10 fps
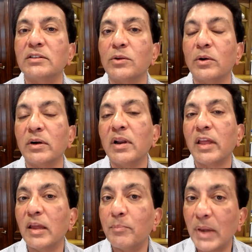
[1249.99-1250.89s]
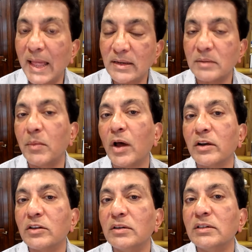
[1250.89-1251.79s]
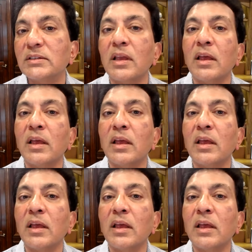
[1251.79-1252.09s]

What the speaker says: or implanted monitors,